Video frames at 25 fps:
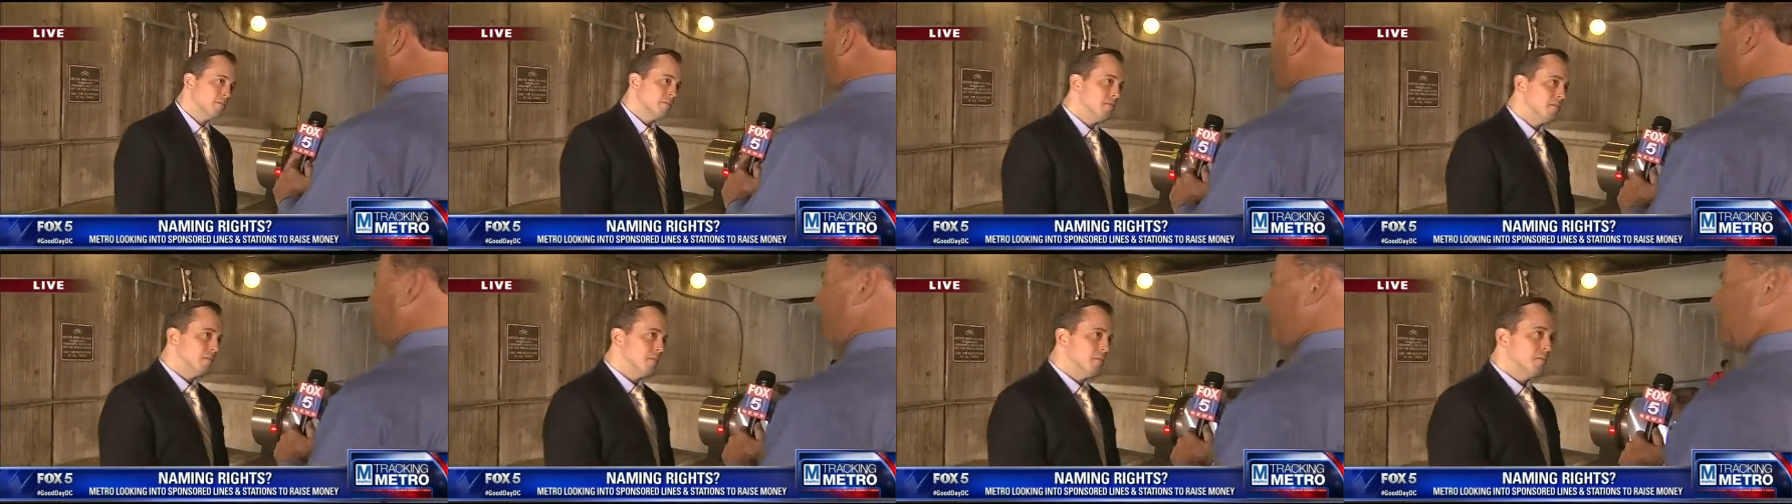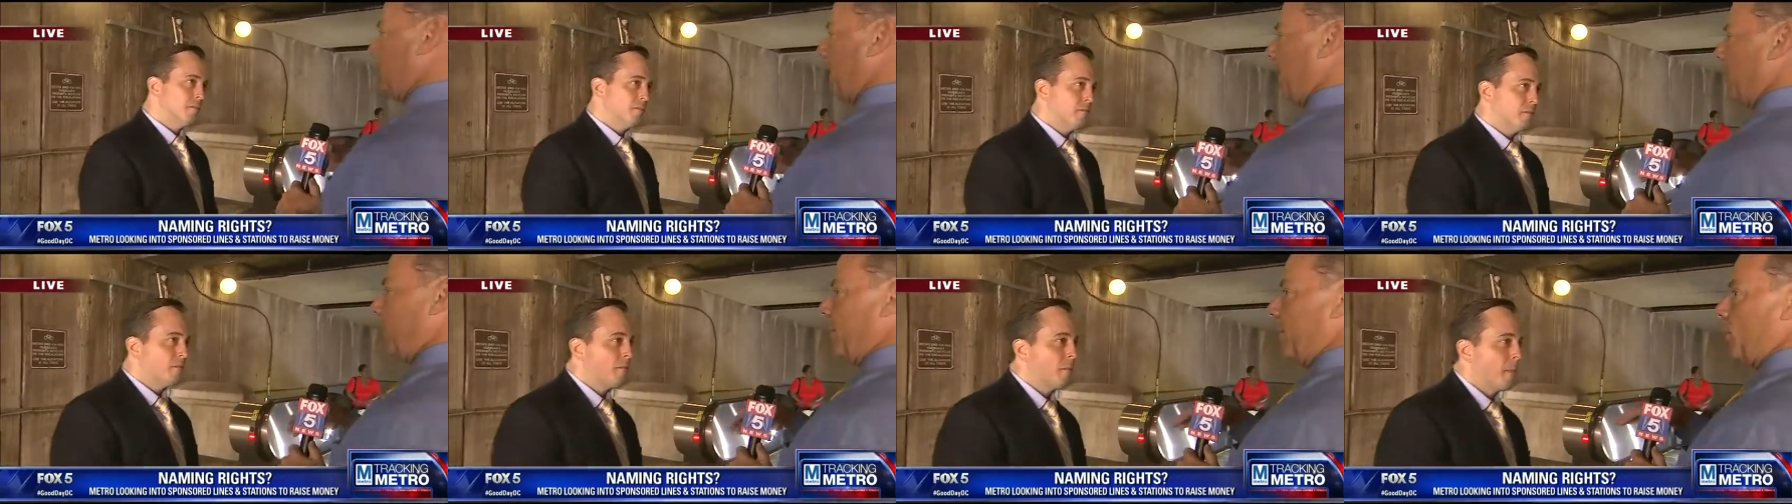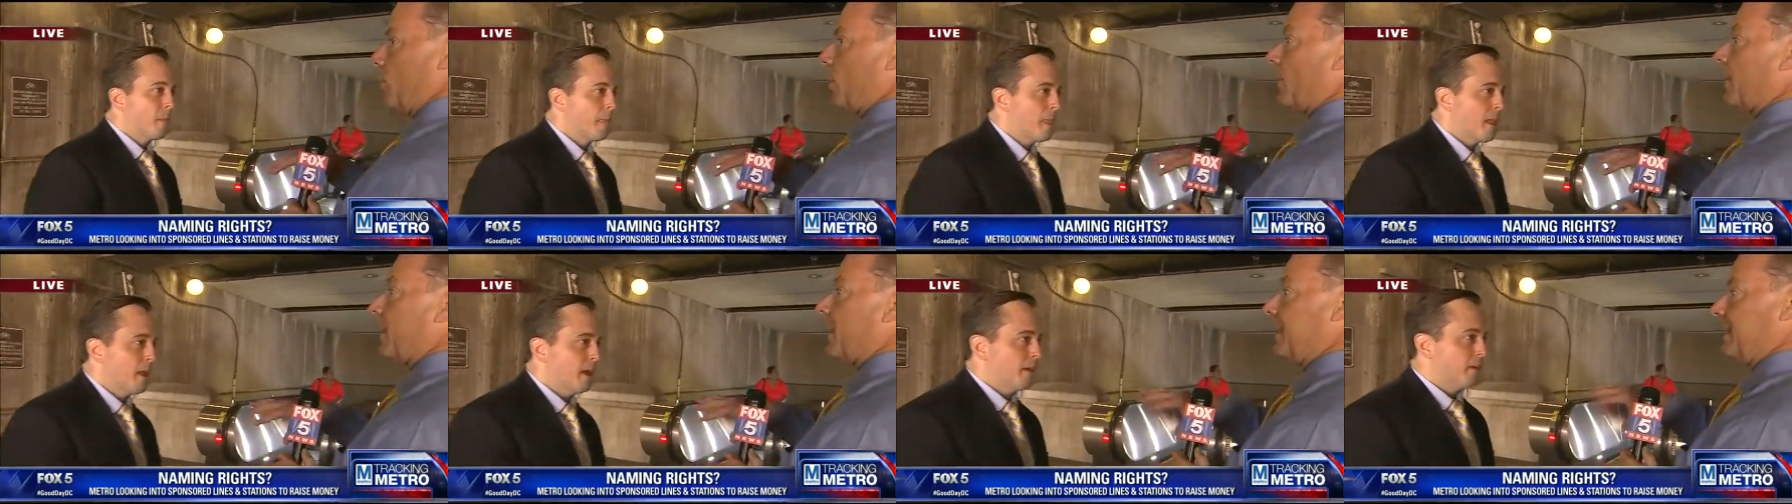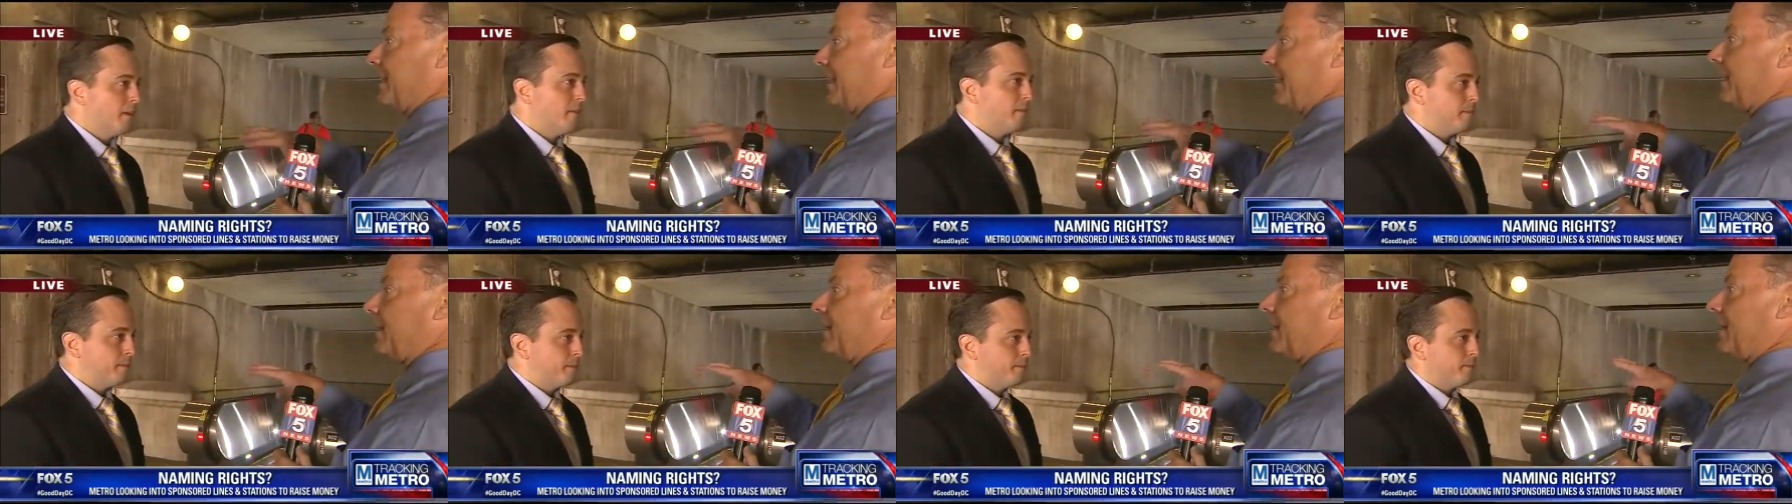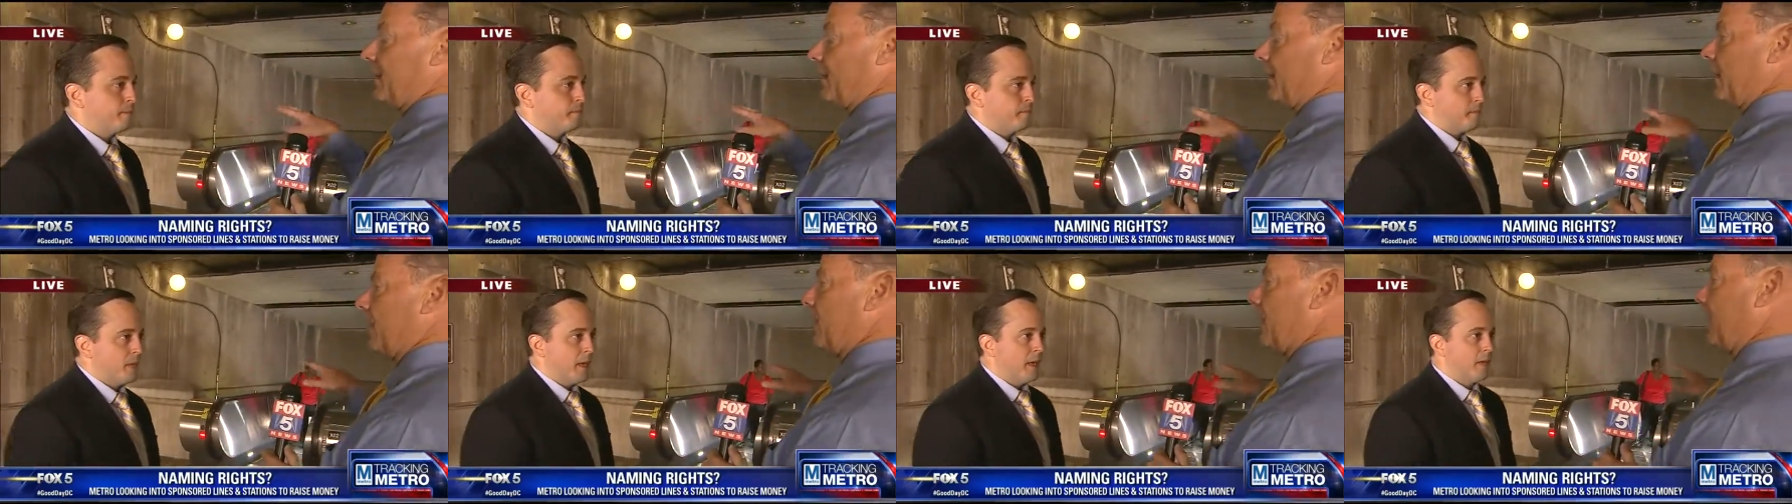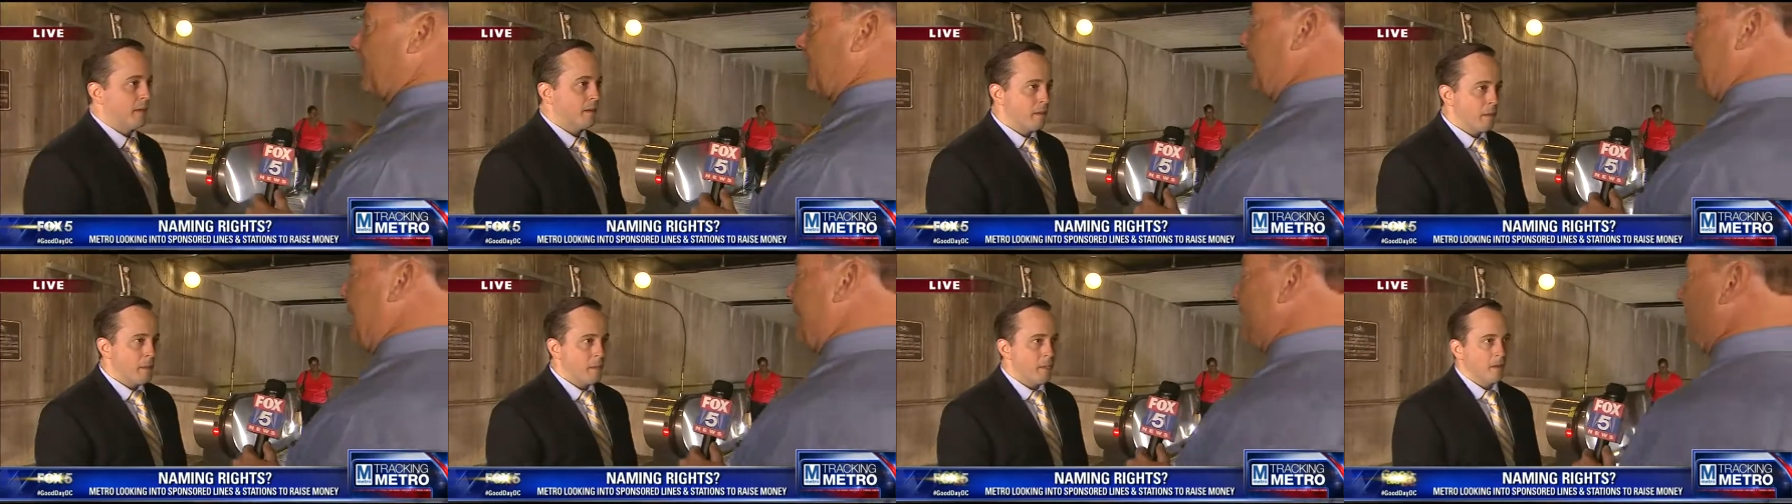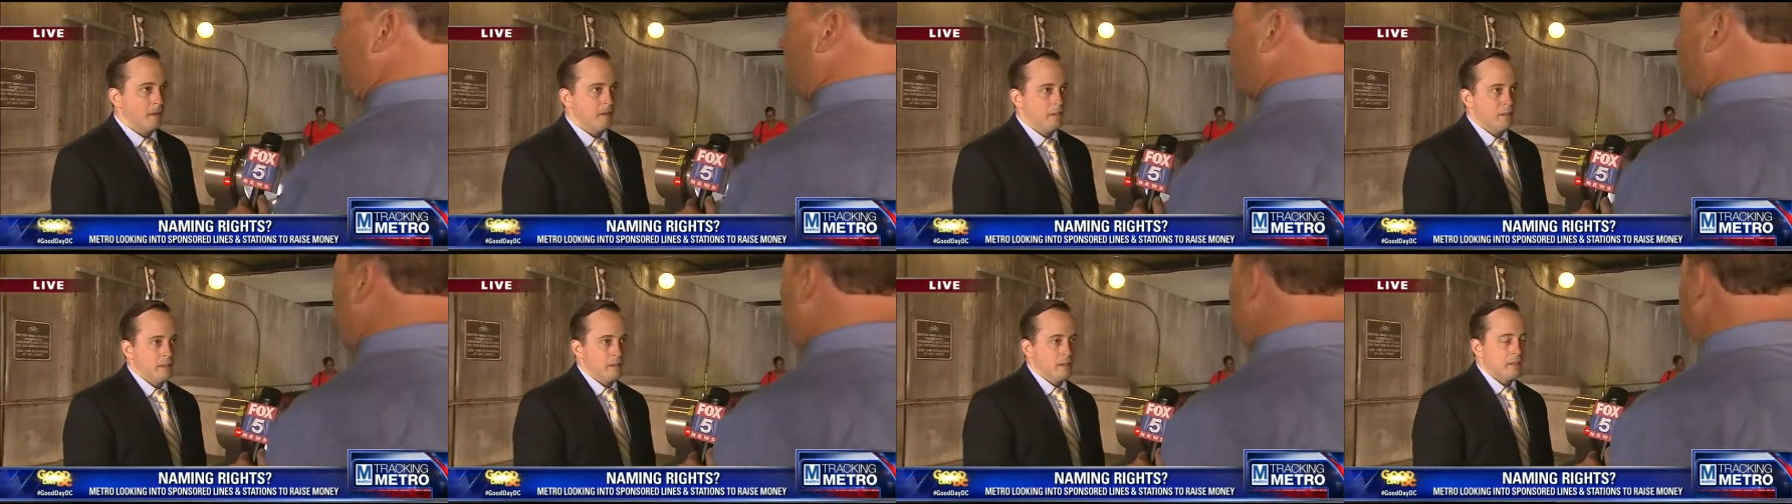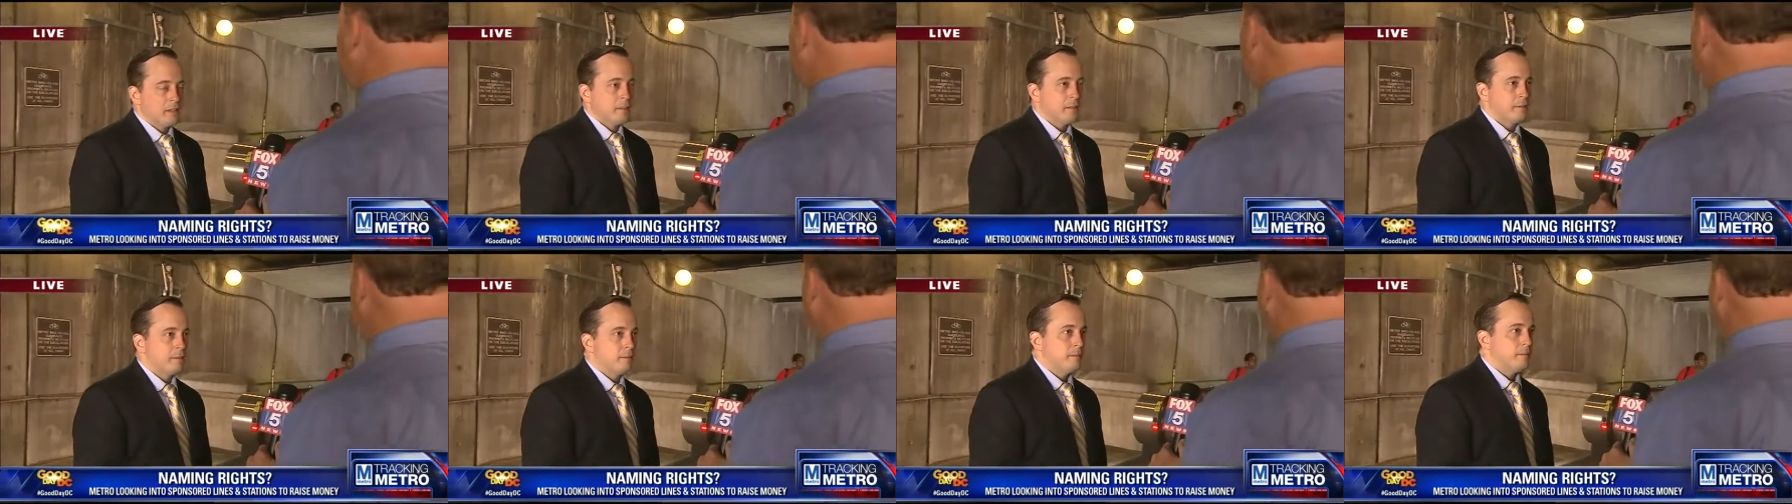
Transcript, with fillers: like Philadelphia where they did the naming rights,